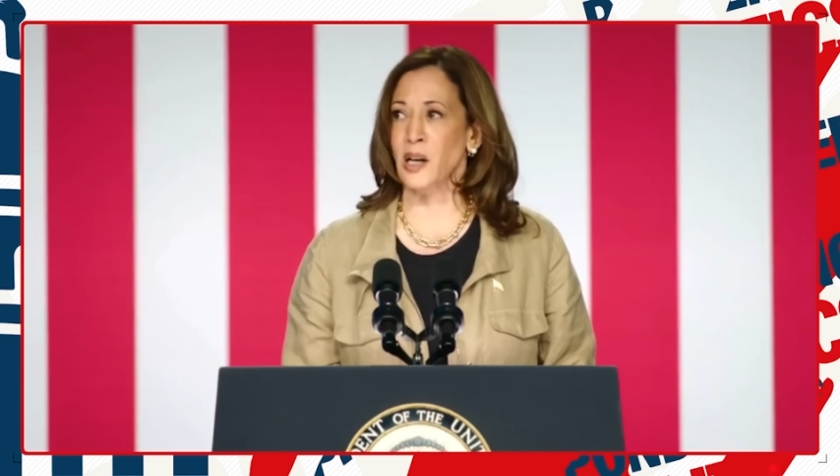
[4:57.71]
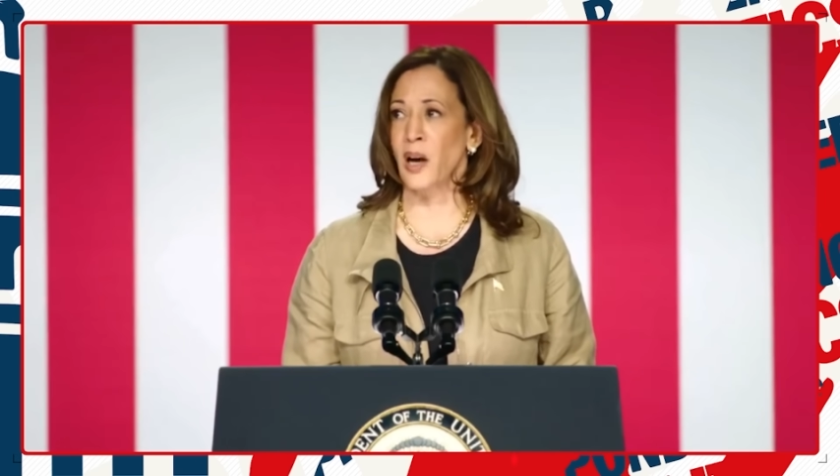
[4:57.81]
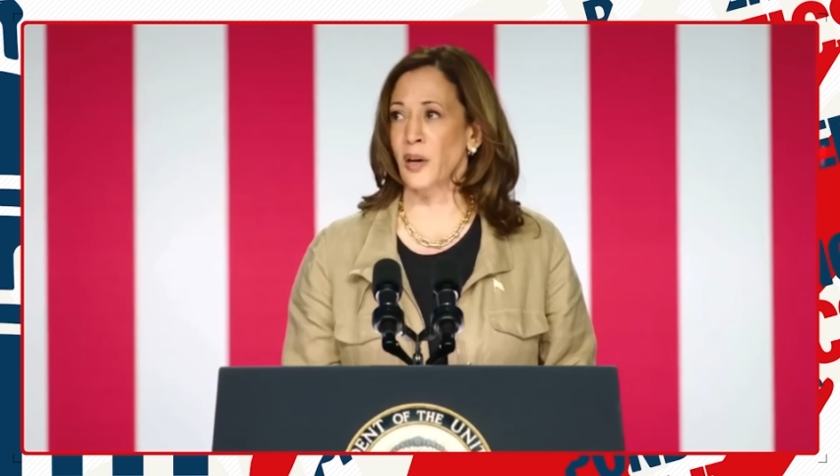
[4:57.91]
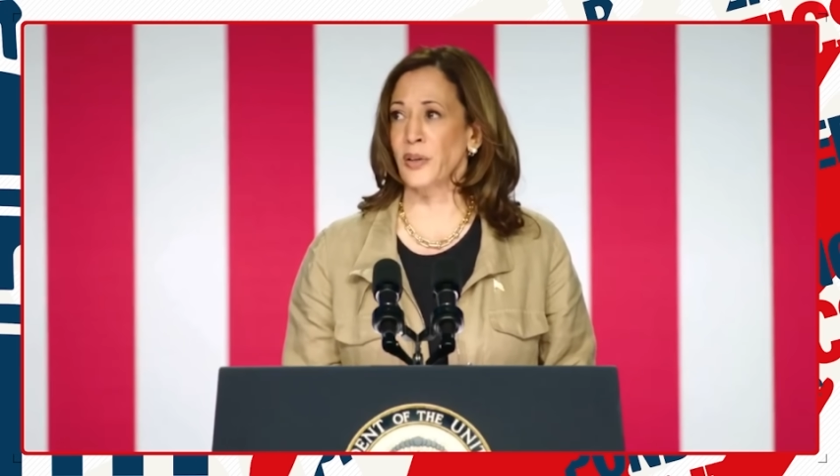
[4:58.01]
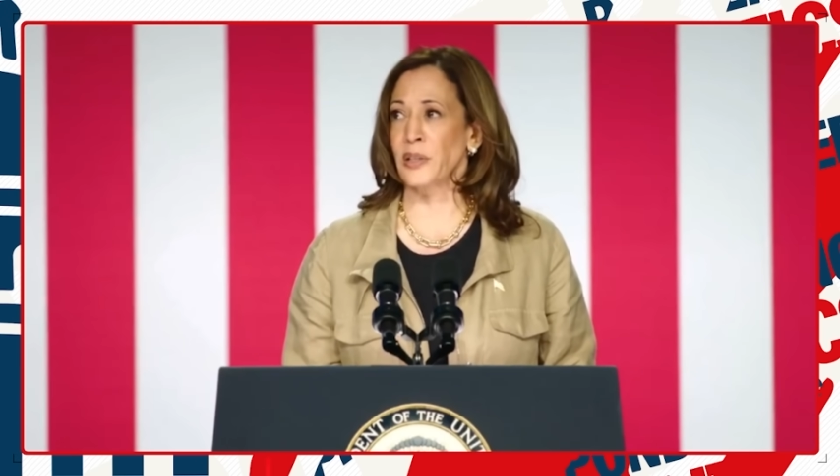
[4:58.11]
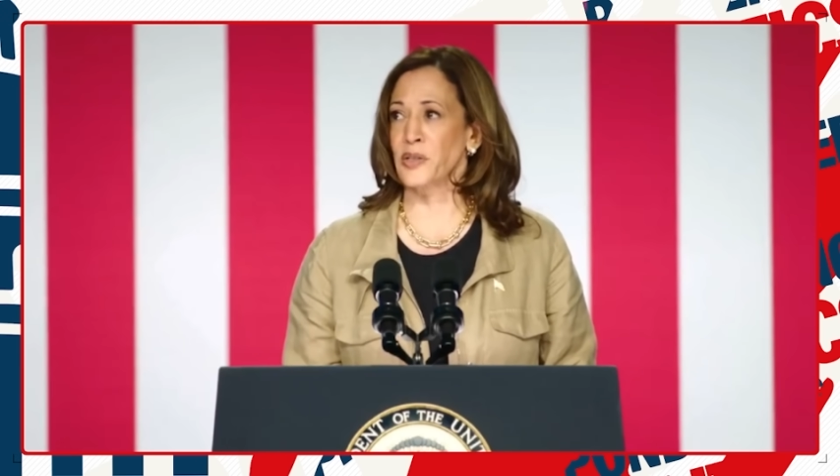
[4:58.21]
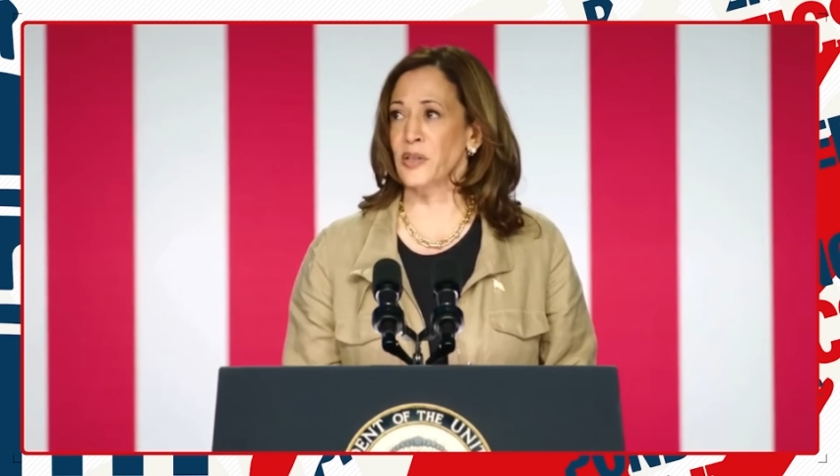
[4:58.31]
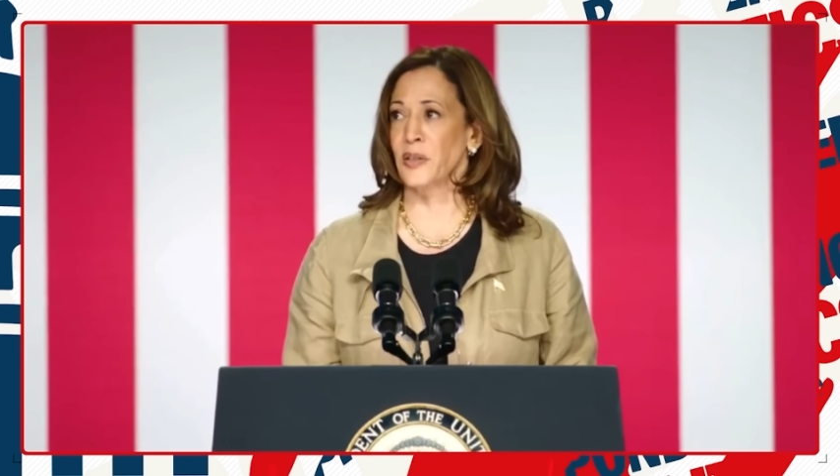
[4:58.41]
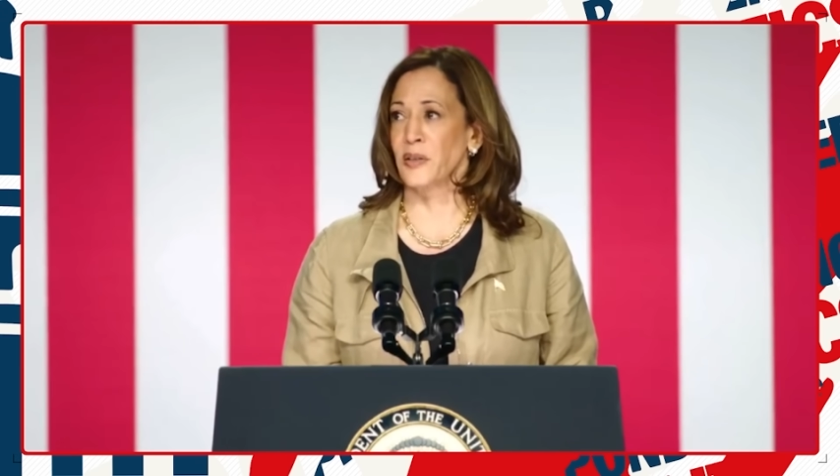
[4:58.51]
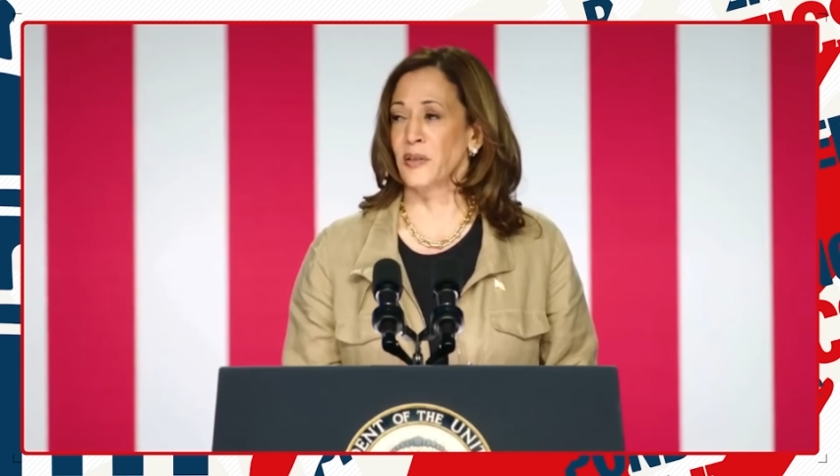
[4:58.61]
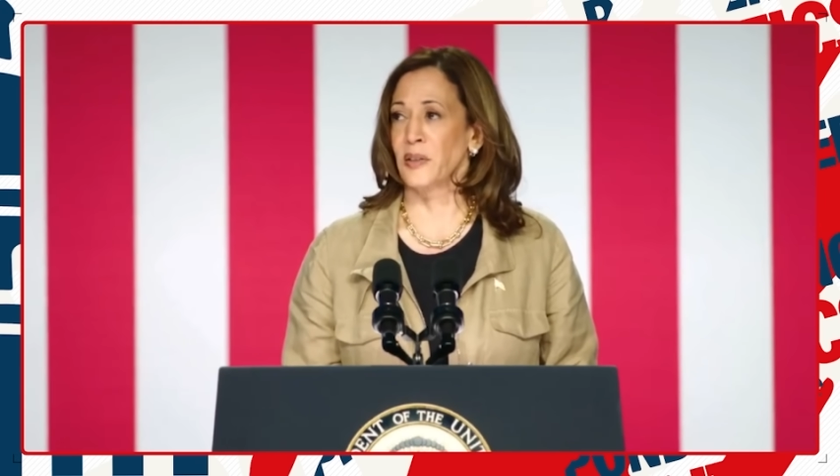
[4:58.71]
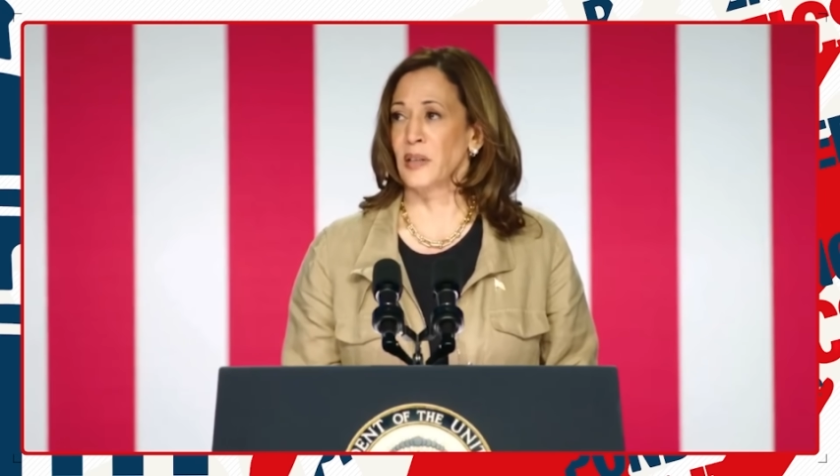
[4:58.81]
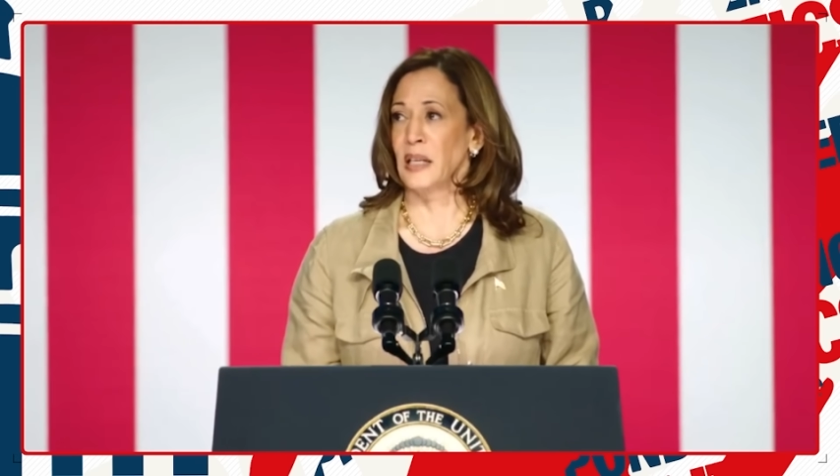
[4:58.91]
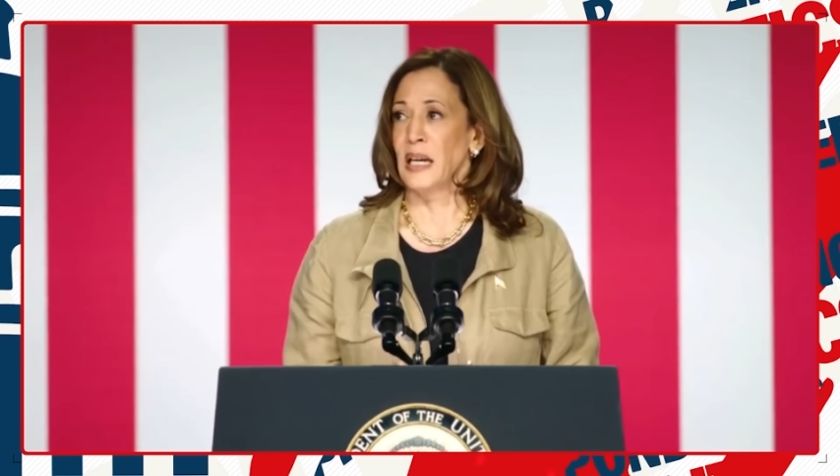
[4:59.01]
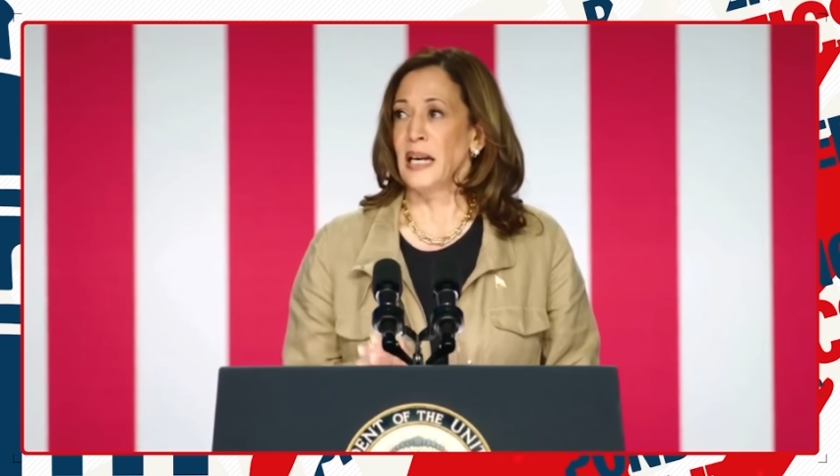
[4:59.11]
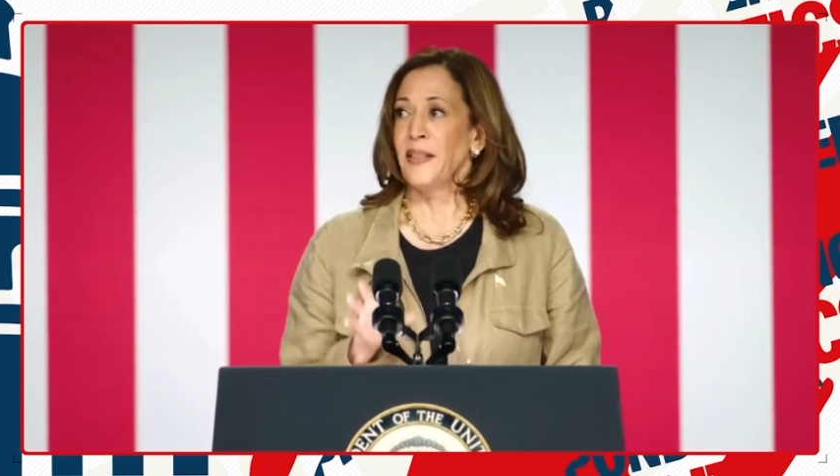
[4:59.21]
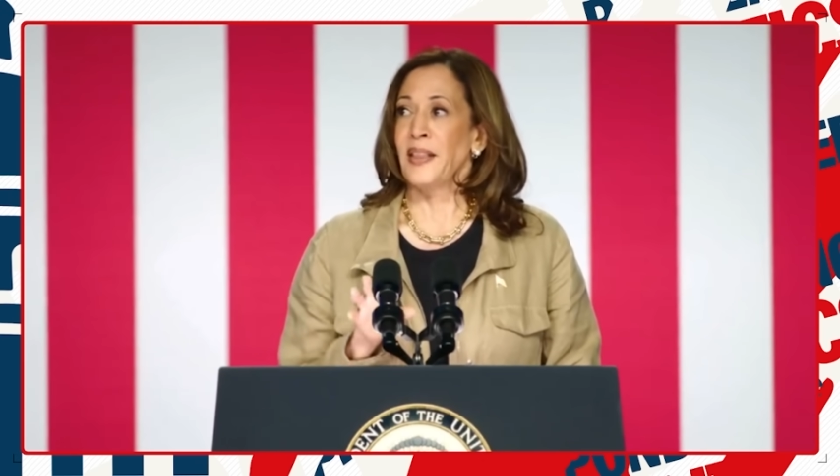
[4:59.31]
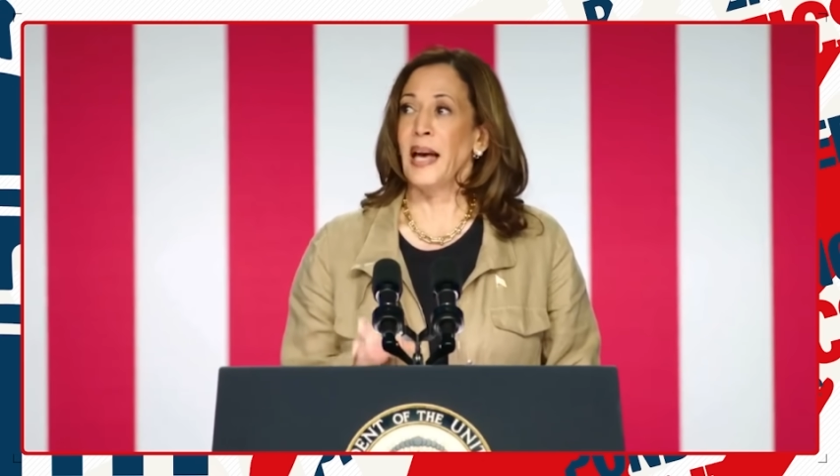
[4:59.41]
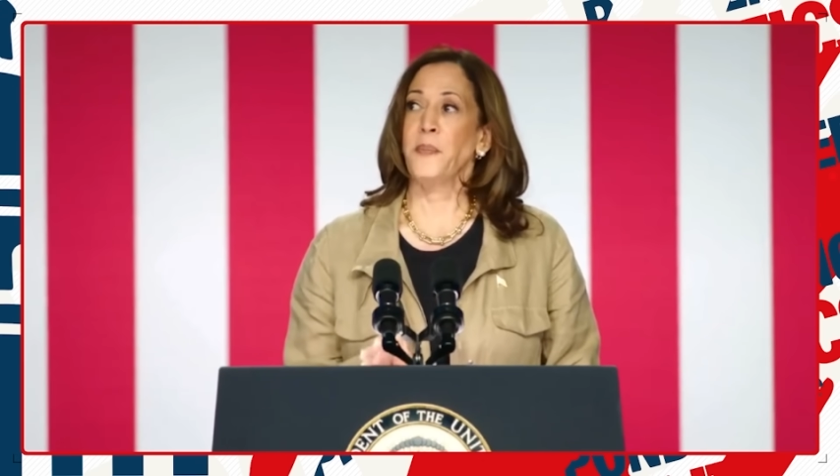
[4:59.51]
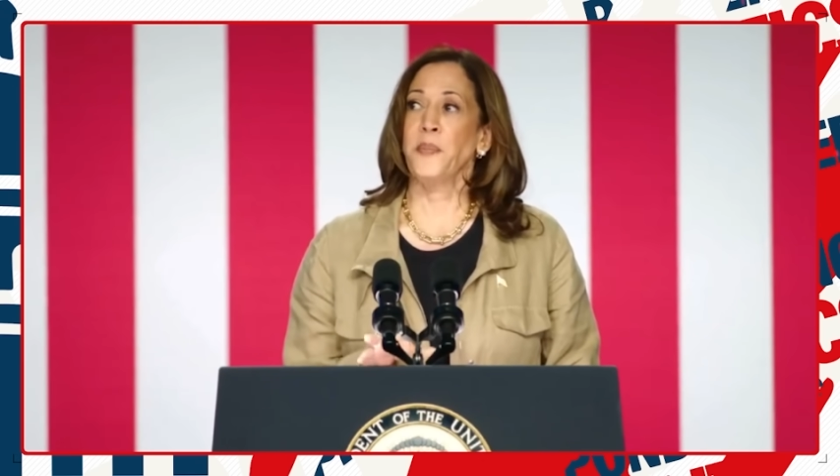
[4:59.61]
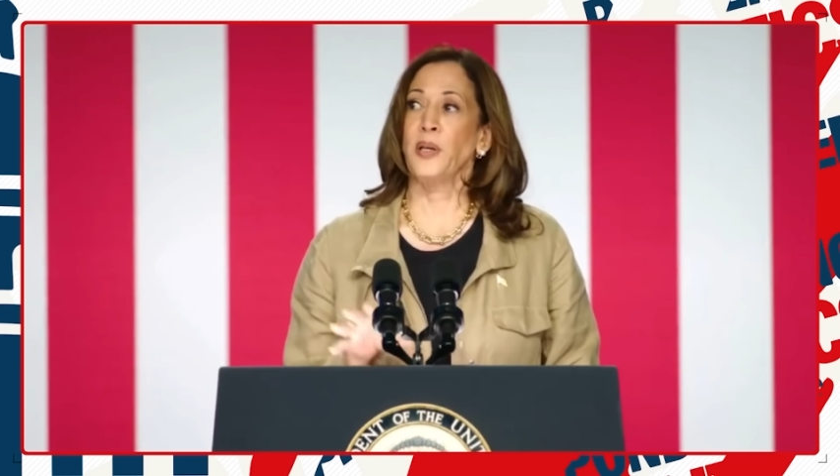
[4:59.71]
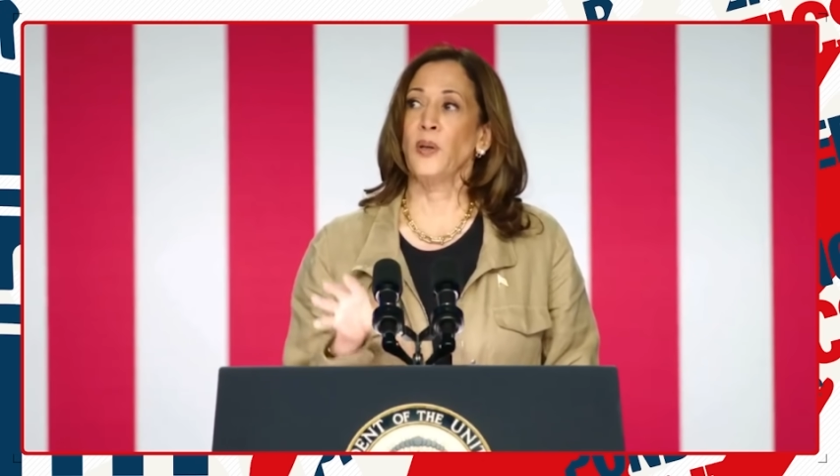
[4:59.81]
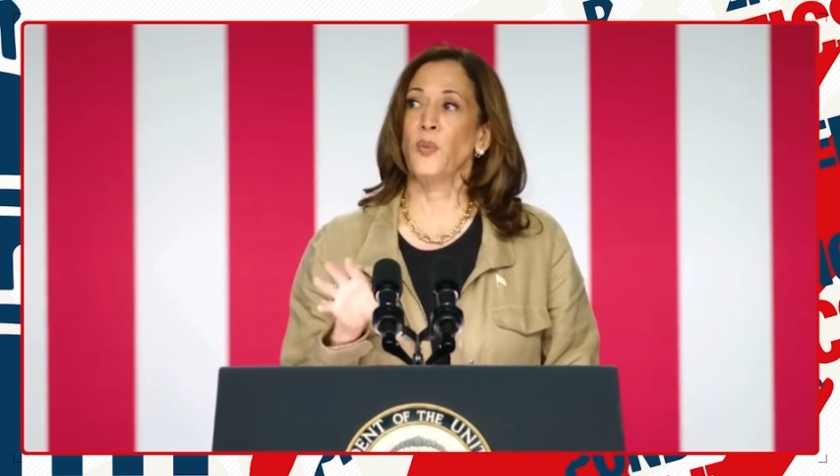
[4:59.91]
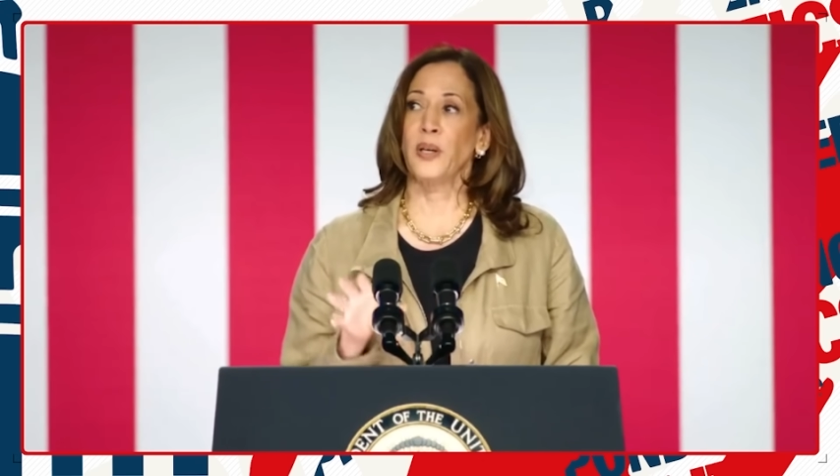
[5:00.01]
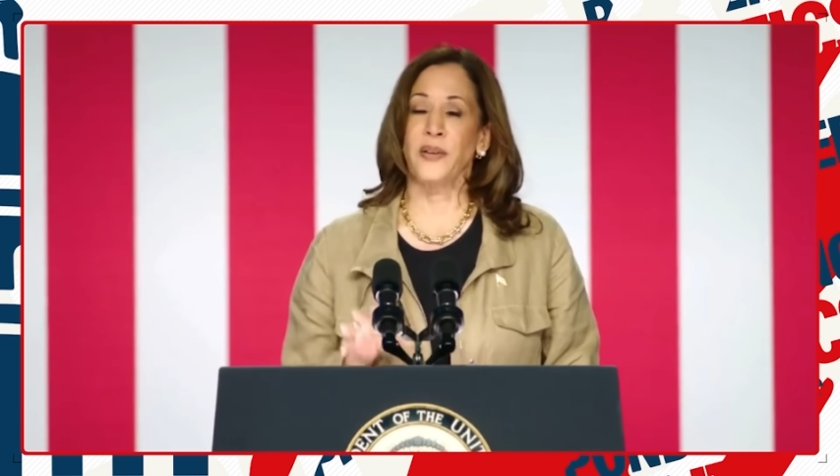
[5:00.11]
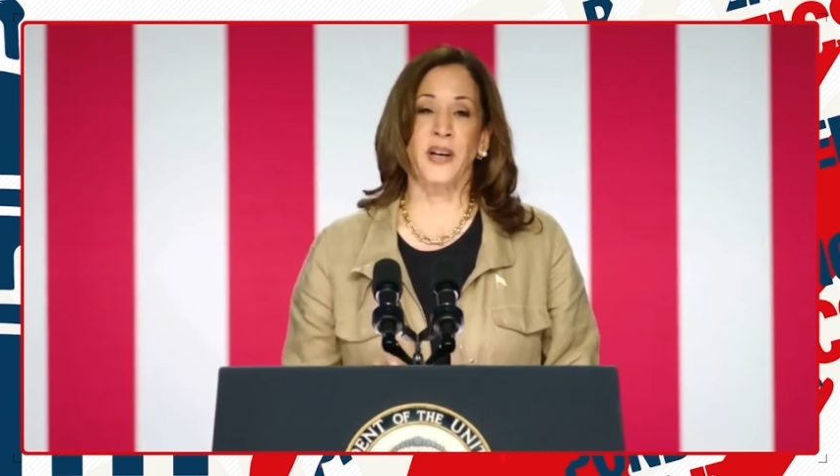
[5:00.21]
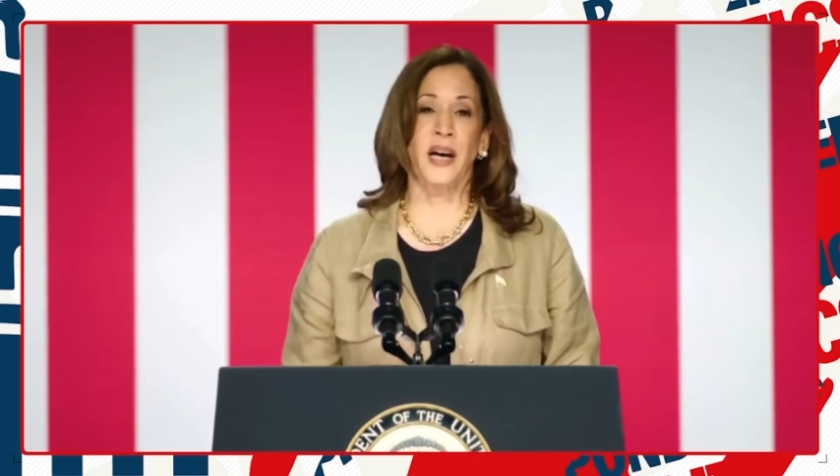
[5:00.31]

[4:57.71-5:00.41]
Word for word: Congress. That bill would have